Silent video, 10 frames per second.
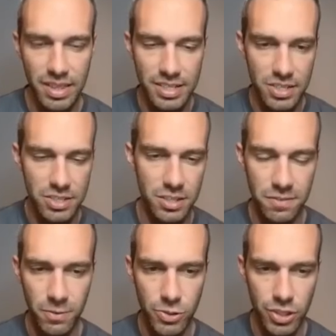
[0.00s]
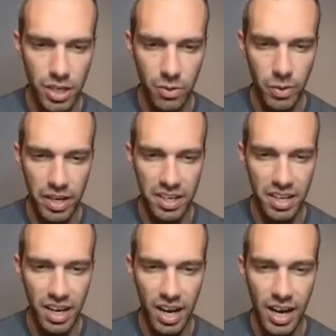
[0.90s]
has unfortunately gone away.
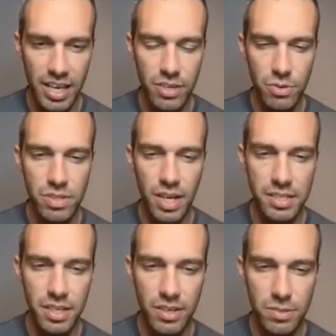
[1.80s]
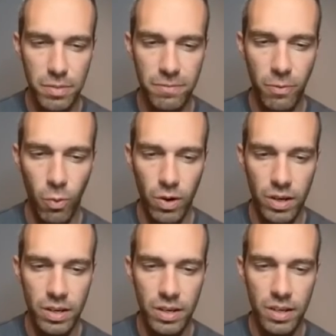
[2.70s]
I used Ninetales
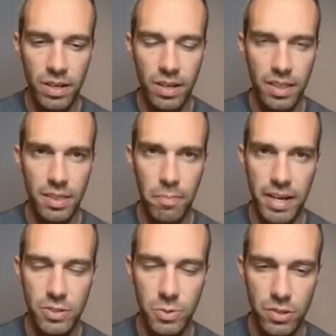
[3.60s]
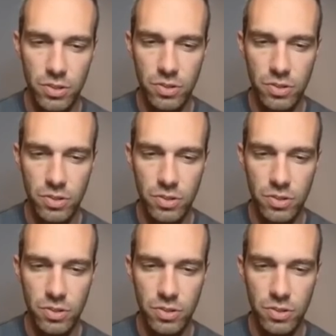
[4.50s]
before the meta switch.